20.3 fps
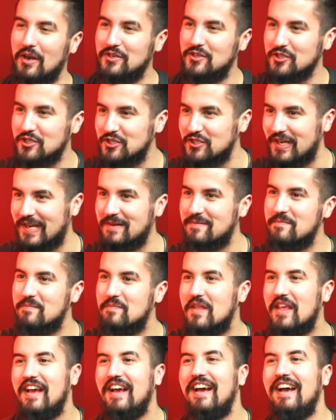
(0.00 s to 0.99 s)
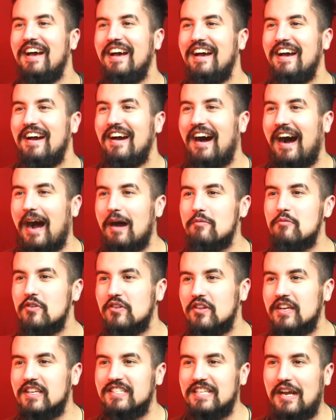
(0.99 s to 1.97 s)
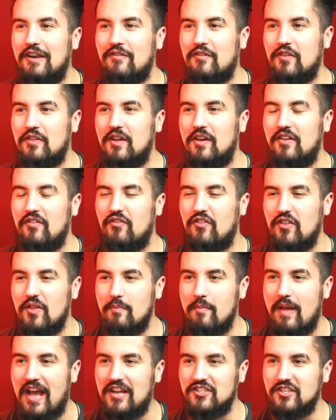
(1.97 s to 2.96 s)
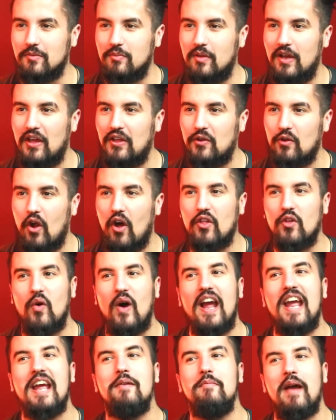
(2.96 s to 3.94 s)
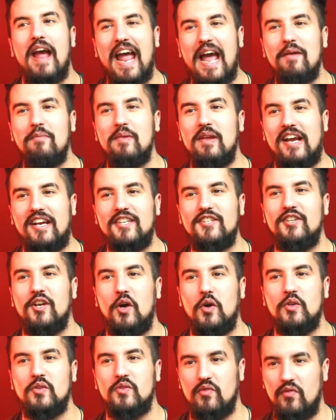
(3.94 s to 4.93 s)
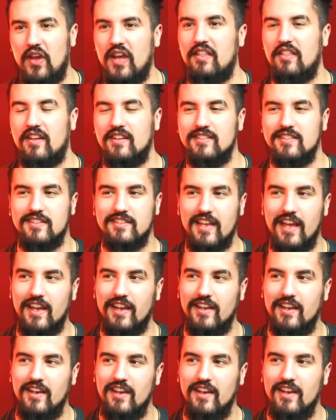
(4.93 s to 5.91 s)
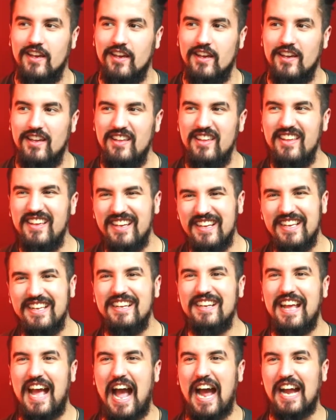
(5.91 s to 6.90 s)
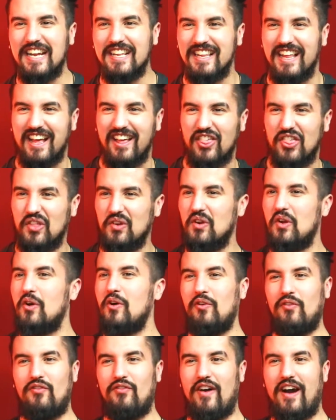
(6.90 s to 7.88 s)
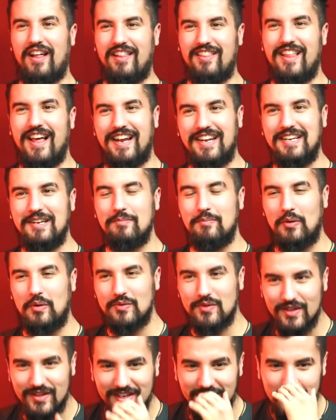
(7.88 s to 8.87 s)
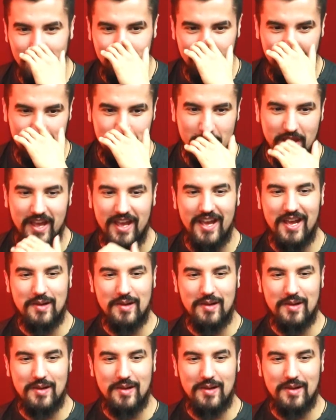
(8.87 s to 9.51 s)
bunch of shit. I'm really excited for the for the magic playthrough. Although I am happy I chose Faith because it's like you can kind of like throw a lightning bolt a little bit,